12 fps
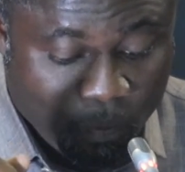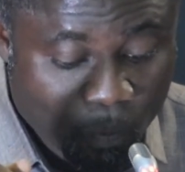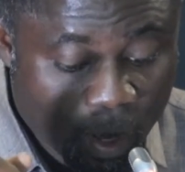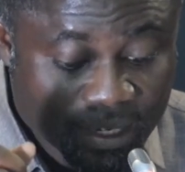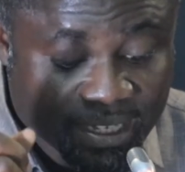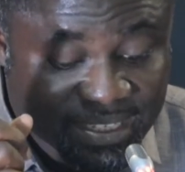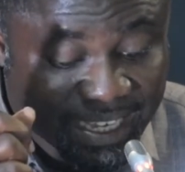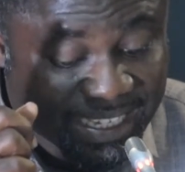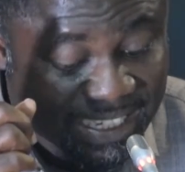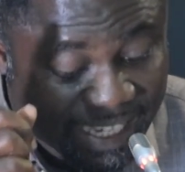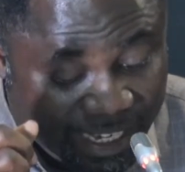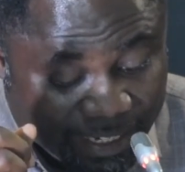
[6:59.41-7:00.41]
what
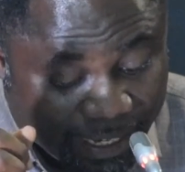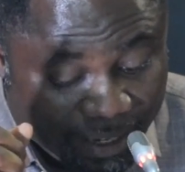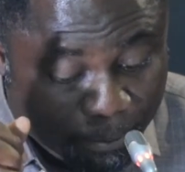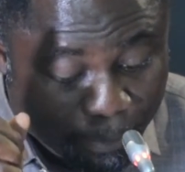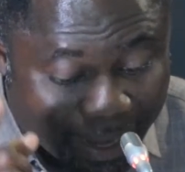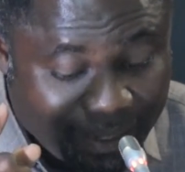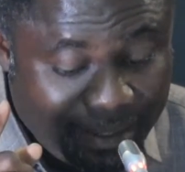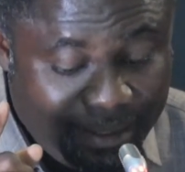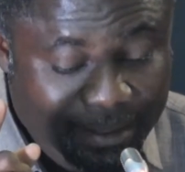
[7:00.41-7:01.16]
Jesus said in Mark